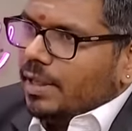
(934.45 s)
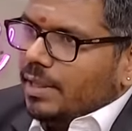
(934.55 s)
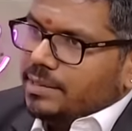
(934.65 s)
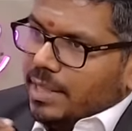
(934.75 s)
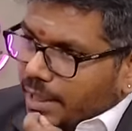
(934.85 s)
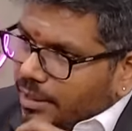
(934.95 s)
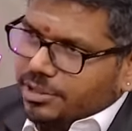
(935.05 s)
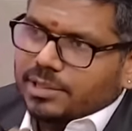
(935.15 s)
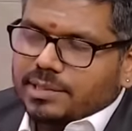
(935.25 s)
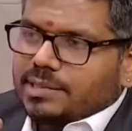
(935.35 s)
is
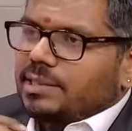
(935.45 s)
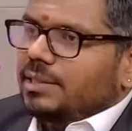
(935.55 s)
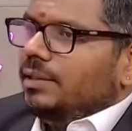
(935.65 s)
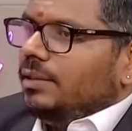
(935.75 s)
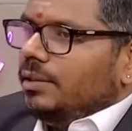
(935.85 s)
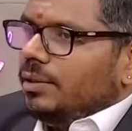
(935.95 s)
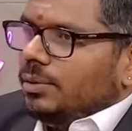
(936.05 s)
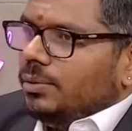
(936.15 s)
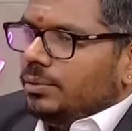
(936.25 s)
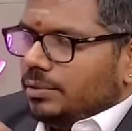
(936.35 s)
indigenous
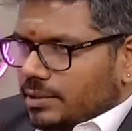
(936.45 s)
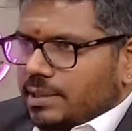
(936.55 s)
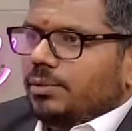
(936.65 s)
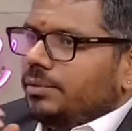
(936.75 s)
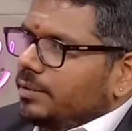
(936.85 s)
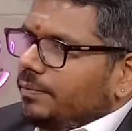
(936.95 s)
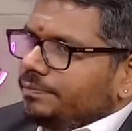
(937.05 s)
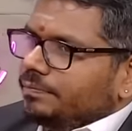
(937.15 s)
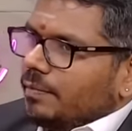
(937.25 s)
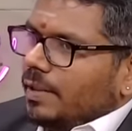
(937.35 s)
to the south
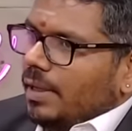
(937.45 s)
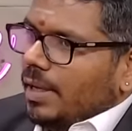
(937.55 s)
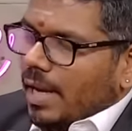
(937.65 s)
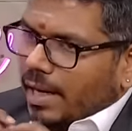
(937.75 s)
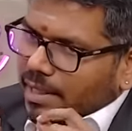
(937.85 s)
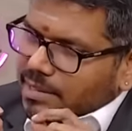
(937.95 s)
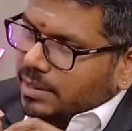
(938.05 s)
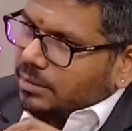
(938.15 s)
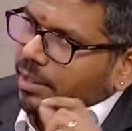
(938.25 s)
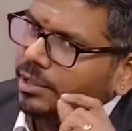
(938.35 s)
and has
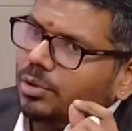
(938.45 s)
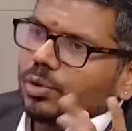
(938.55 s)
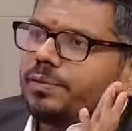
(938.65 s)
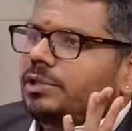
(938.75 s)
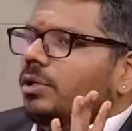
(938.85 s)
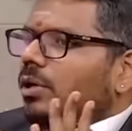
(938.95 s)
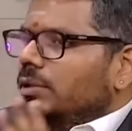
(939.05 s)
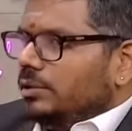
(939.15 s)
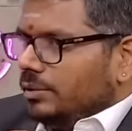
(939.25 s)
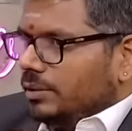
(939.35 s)
nothing to do with the
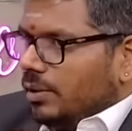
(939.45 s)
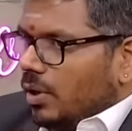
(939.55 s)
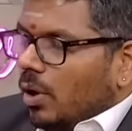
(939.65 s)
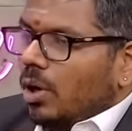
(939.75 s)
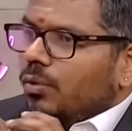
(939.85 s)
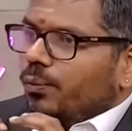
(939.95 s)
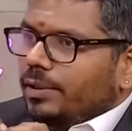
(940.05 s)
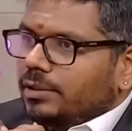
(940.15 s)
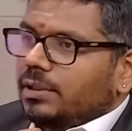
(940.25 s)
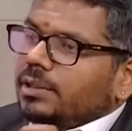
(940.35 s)
north or
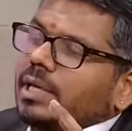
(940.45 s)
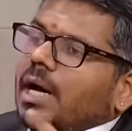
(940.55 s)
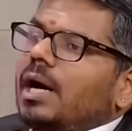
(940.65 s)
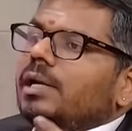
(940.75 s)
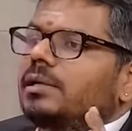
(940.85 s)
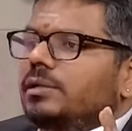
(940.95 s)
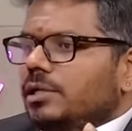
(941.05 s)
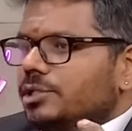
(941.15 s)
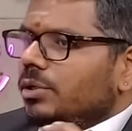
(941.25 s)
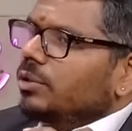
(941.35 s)
with the Aryan
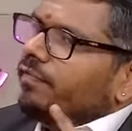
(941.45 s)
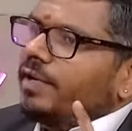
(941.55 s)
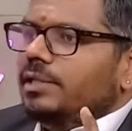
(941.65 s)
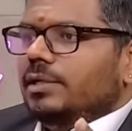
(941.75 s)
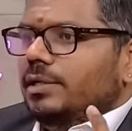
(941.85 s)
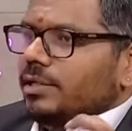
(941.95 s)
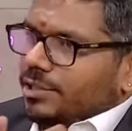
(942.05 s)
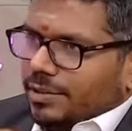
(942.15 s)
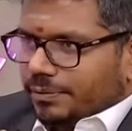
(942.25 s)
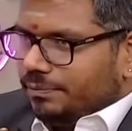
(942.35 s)
religion or the Vedic
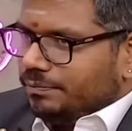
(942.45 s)
religion.